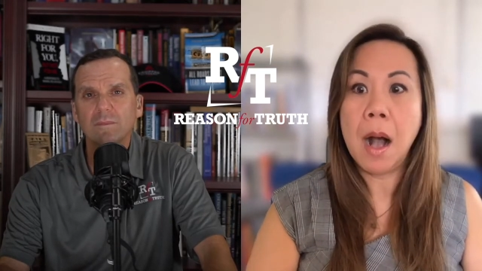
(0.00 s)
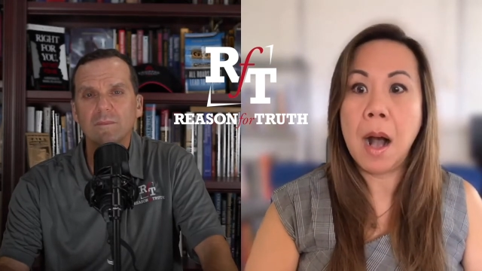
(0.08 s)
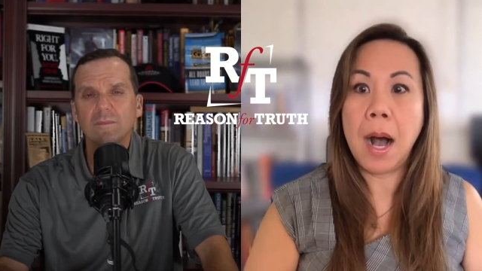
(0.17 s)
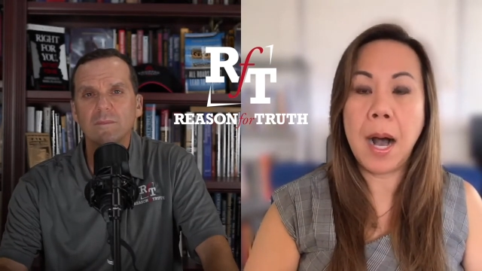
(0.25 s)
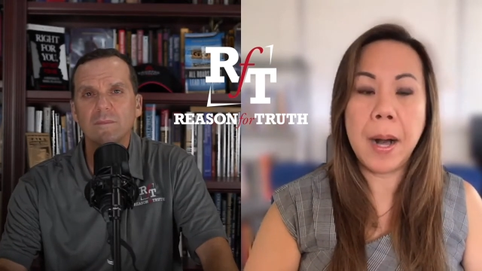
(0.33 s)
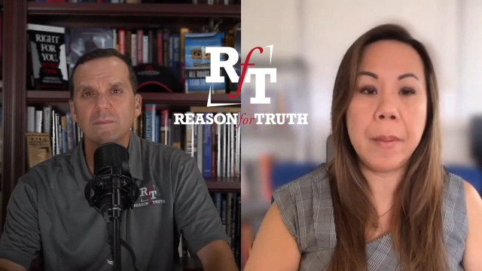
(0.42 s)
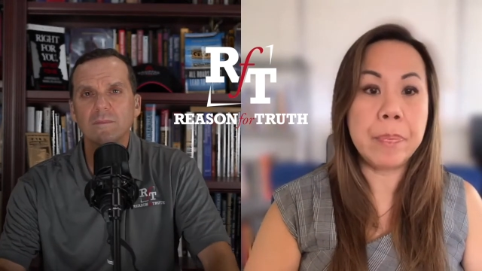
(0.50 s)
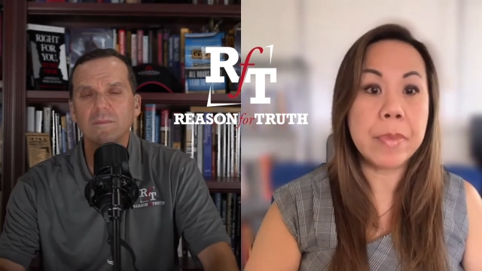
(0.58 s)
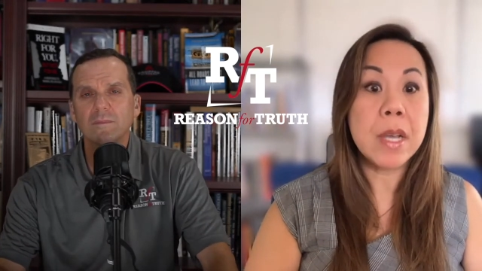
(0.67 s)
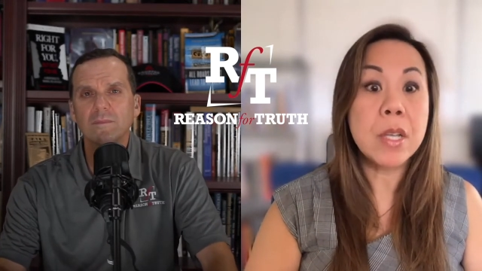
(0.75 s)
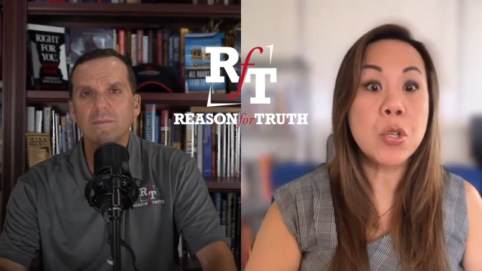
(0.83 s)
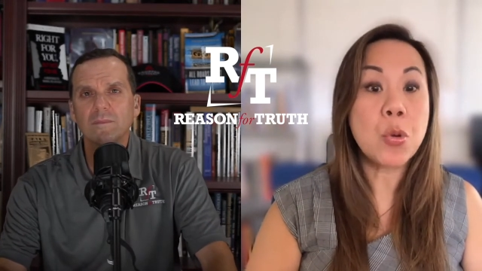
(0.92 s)
Speaker 1: um,
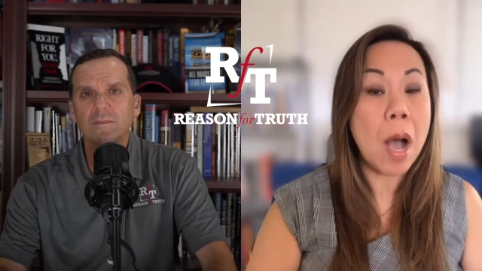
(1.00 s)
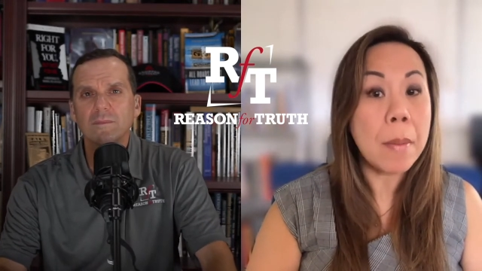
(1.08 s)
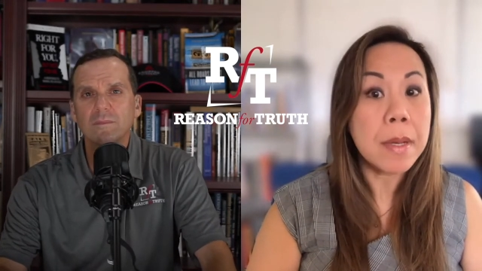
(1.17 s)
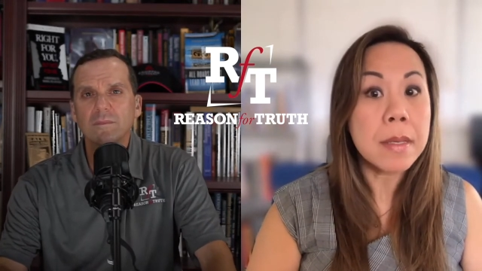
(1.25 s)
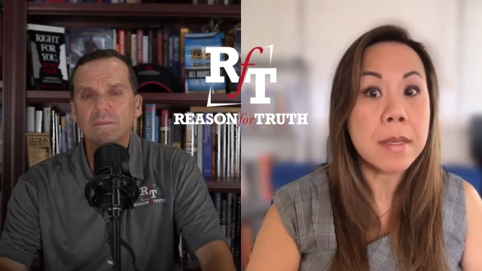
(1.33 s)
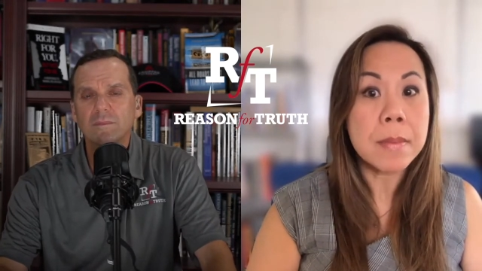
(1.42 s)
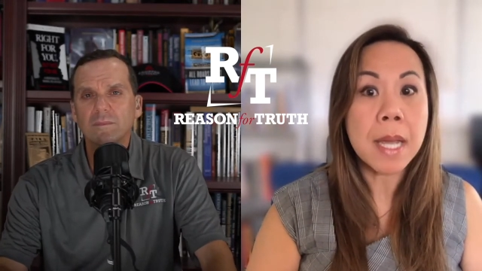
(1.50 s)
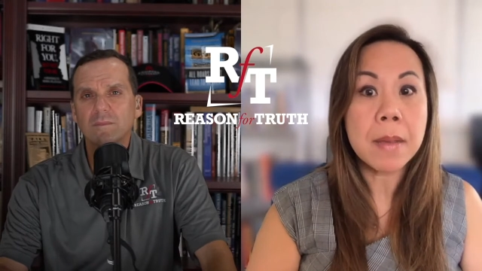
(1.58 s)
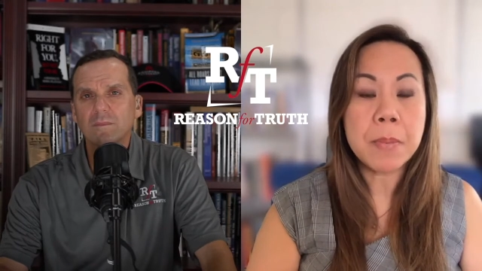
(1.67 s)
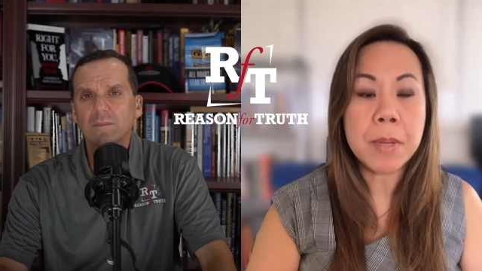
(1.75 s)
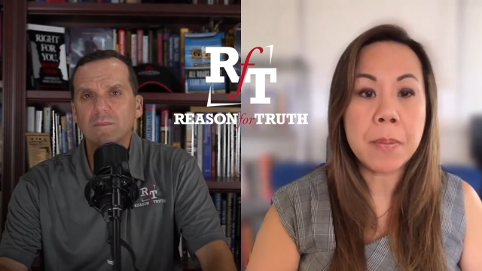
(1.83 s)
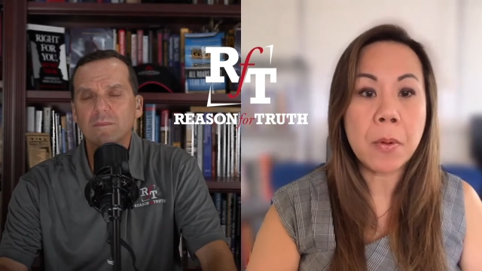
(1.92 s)
trauma sometimes
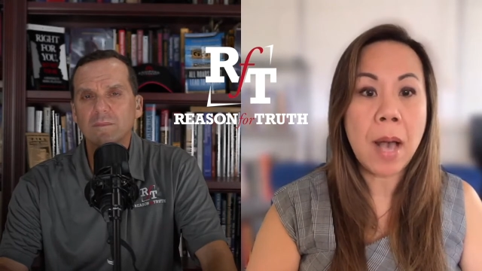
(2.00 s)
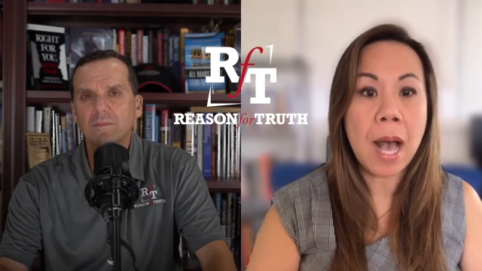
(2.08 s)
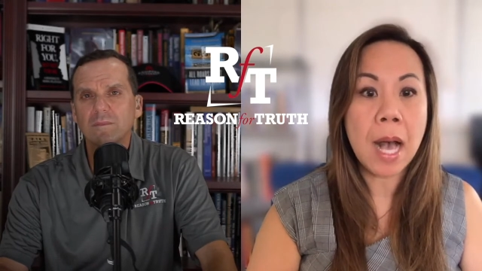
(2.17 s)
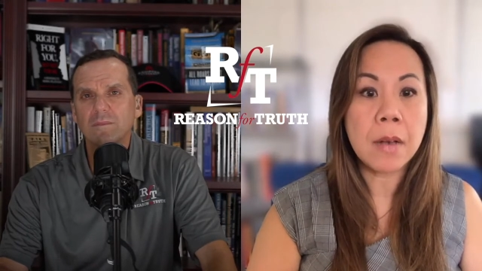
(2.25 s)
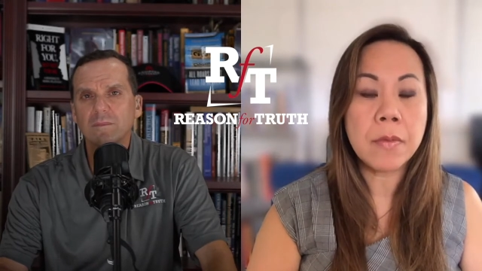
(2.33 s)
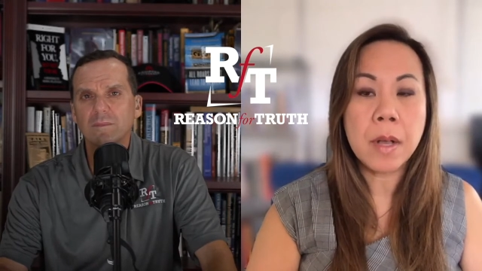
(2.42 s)
people have